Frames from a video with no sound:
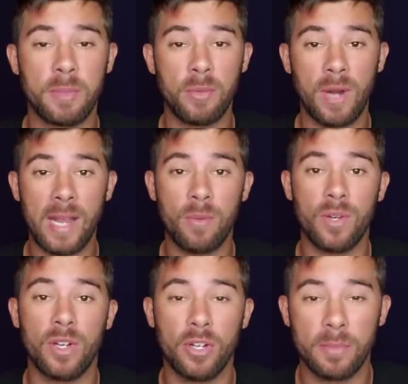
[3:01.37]
to be right
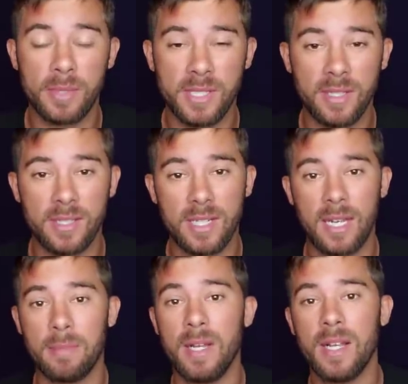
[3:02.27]
100% of the
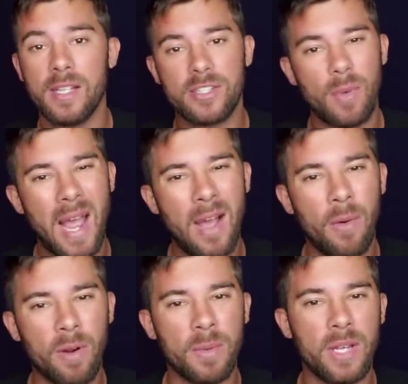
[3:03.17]
time. So
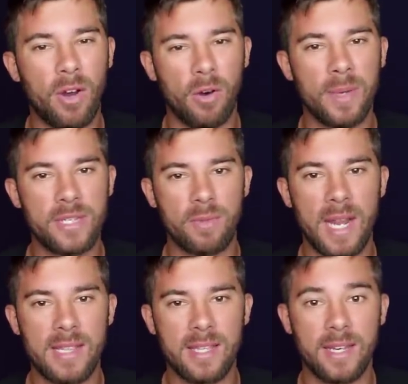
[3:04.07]
how are we always
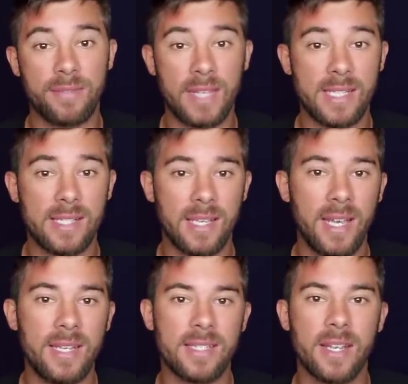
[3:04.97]
right then if that's the
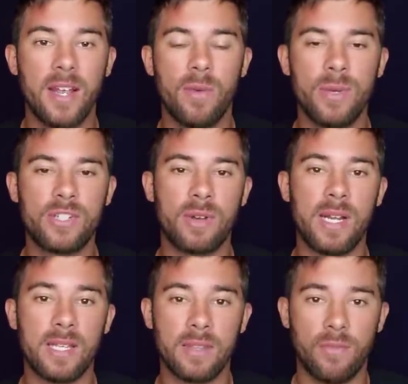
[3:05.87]
case when
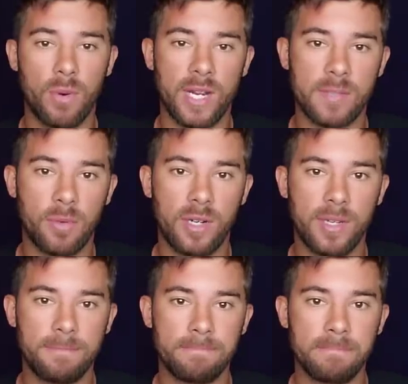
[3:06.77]
trading in the Forex market?
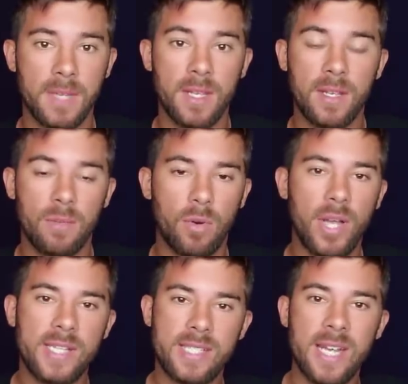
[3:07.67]
Well,
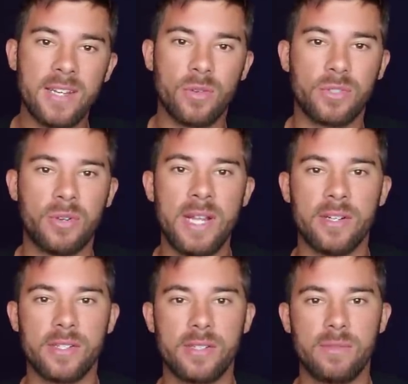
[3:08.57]
as technical
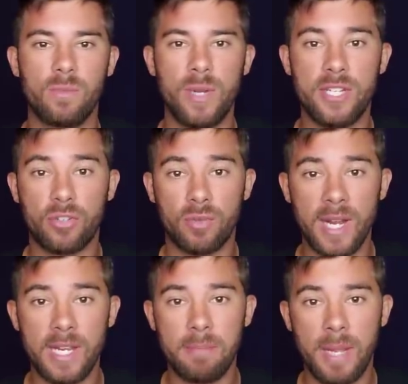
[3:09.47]
traders, we
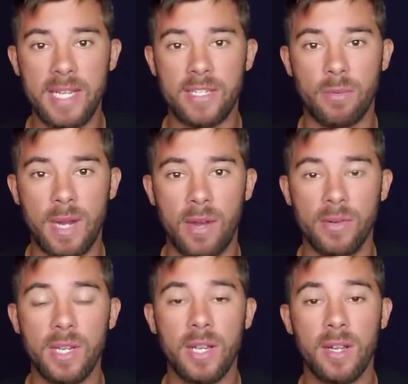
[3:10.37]
trade based around